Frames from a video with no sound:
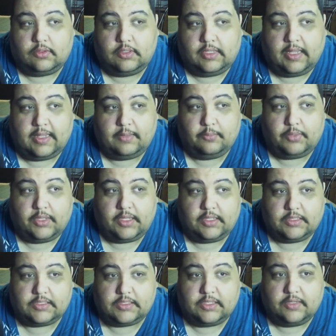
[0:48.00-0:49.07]
gameplay
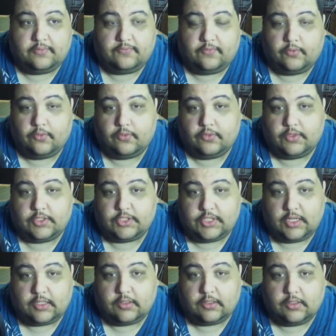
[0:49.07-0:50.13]
and stuff for the
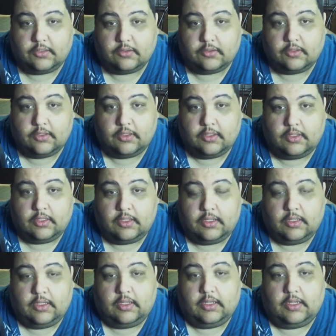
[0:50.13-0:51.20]
channel here.
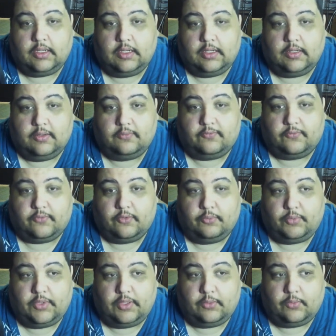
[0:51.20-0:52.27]
For a
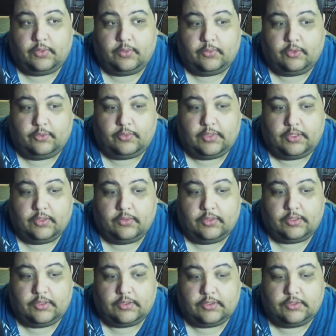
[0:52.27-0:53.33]
bit we will be
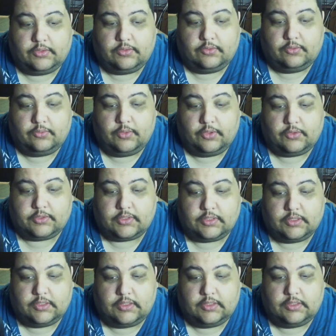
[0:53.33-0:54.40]
going to
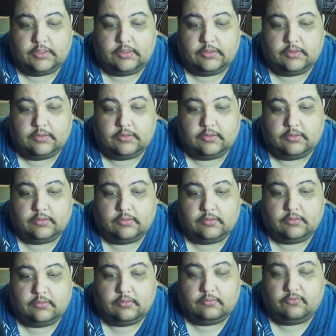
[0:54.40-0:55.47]
mostly
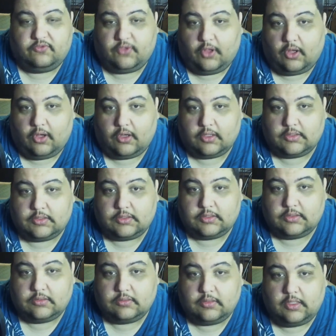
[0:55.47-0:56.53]
vlogs
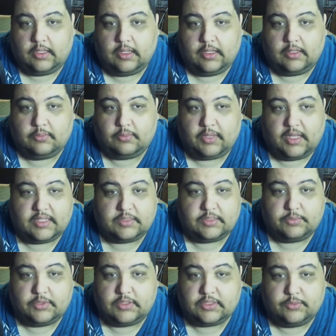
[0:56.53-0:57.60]
and
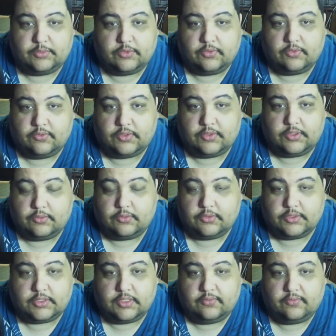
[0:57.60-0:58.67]
possibly some more of the tour
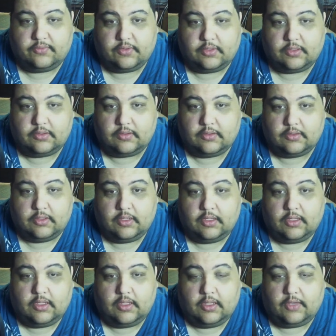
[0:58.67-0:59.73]
stuff and
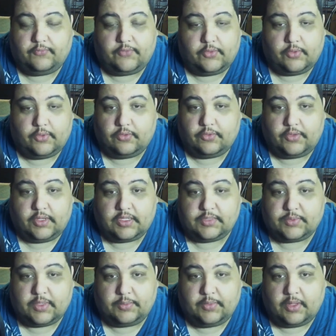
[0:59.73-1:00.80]
a few other things,
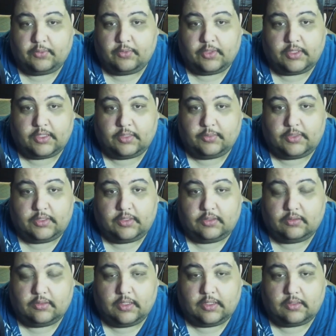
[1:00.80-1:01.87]
but I'm not really going to
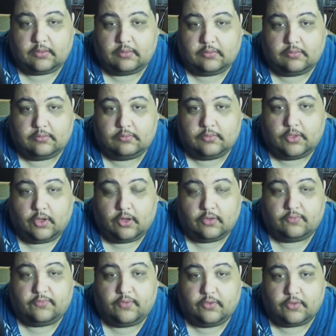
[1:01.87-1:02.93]
be like
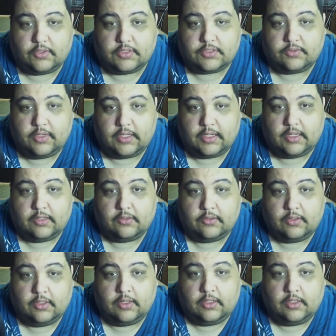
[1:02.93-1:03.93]
hard focused right now.